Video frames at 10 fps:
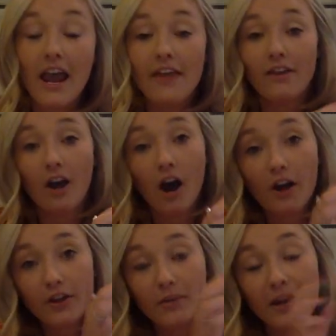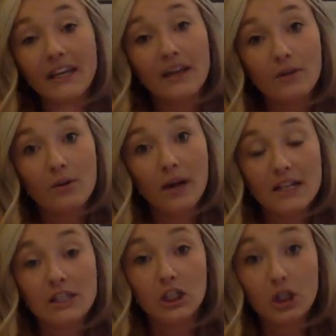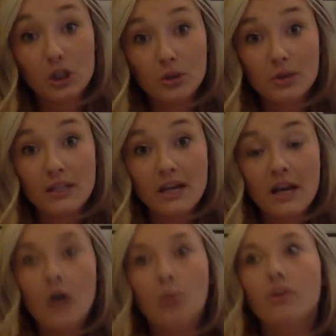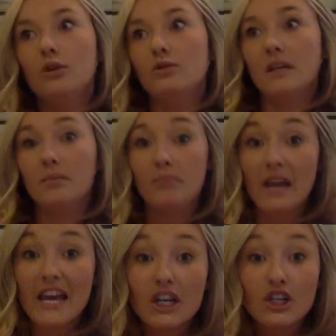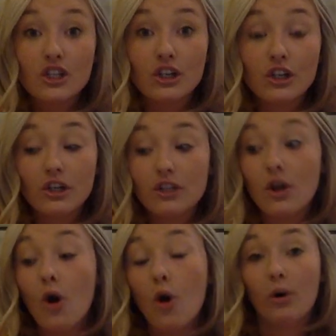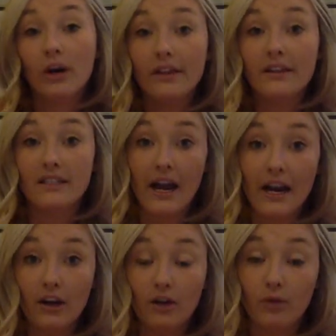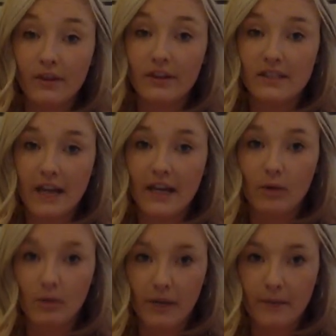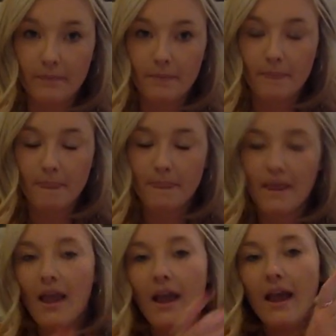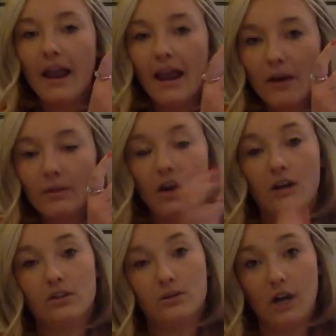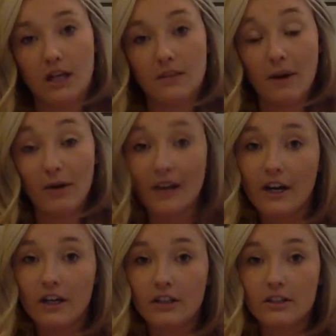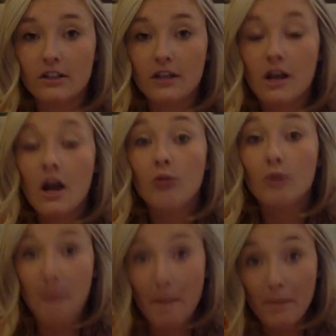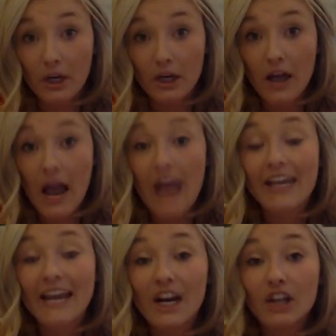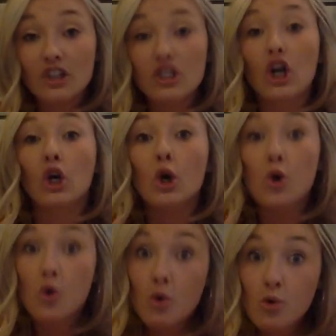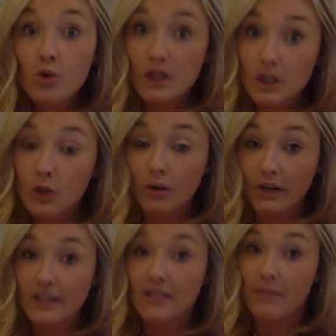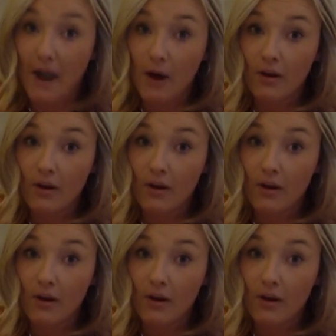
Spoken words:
And the author might give you guys clues using pictures or in the title of what the setting will be. And we also talked about characters. Remember, characters are who the story is about.